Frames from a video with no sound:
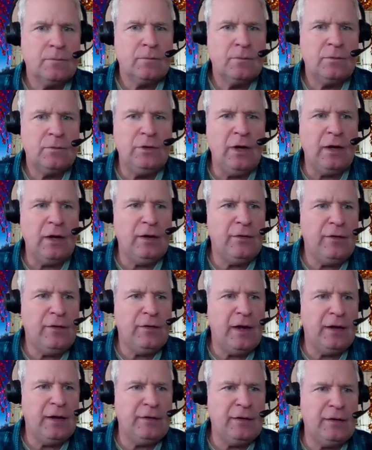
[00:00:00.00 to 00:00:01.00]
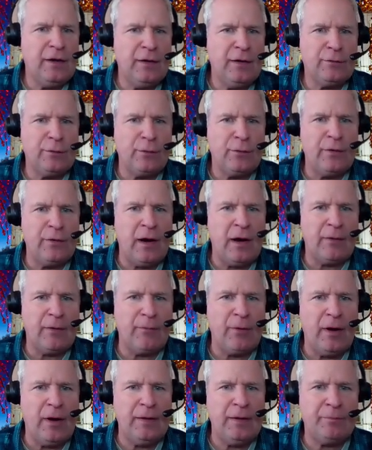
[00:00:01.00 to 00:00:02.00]
None of the ideas are not,
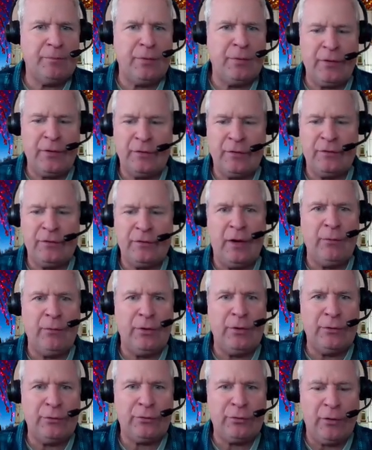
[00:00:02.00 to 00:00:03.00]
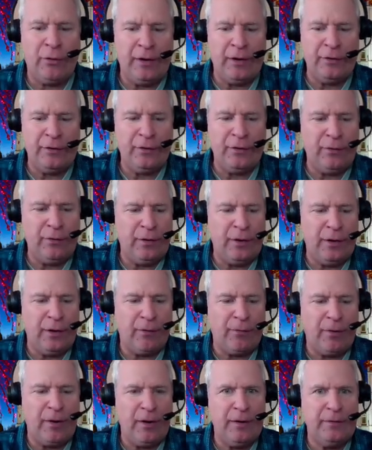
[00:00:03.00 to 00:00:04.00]
right? But that's not what you're trying to do
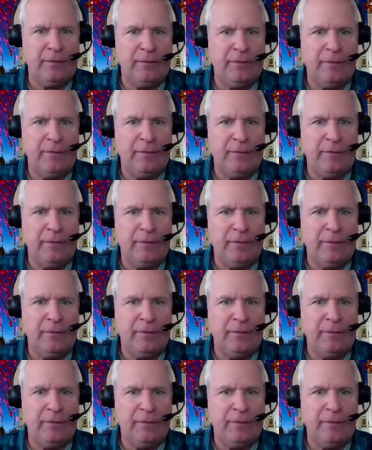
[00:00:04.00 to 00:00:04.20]
here, right?